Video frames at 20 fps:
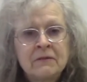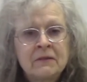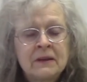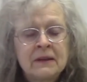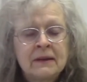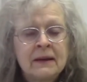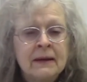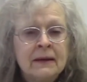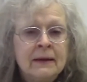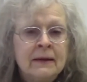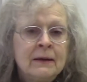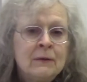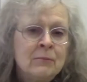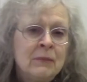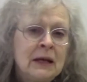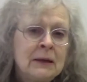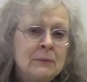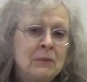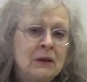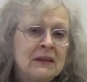It
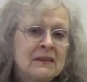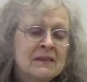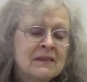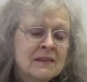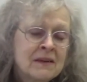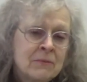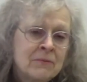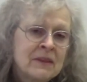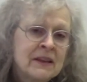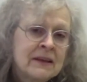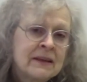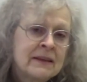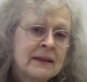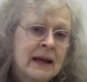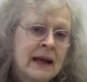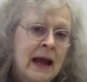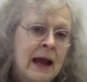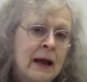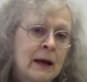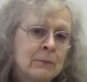may be something
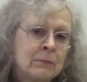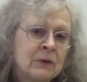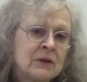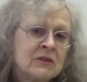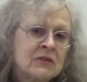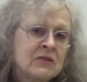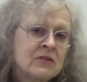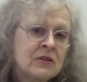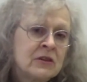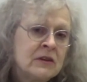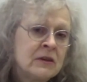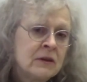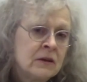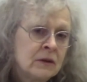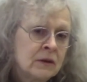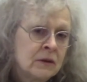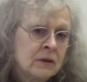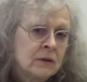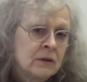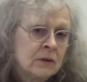that happened to
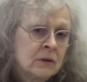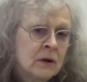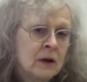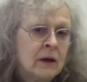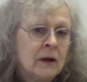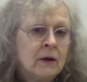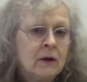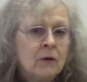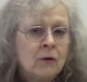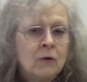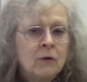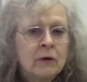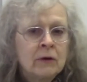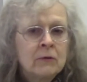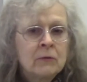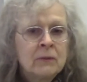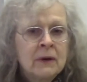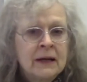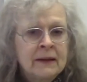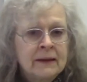you, or
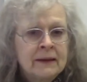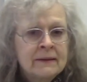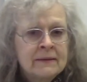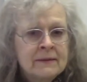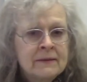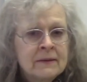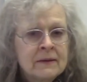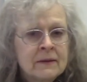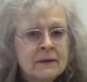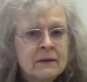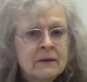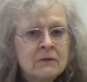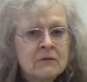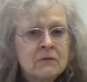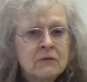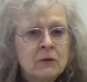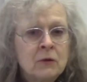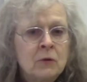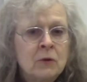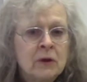a
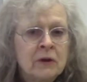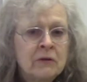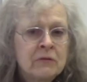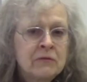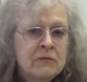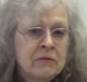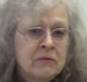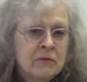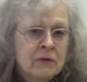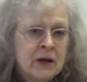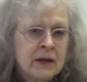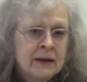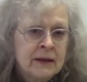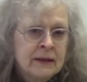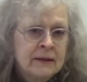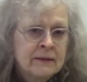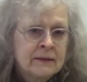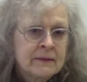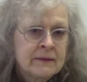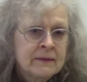relative, or a
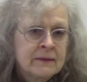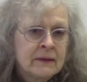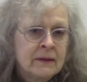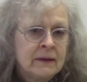friend,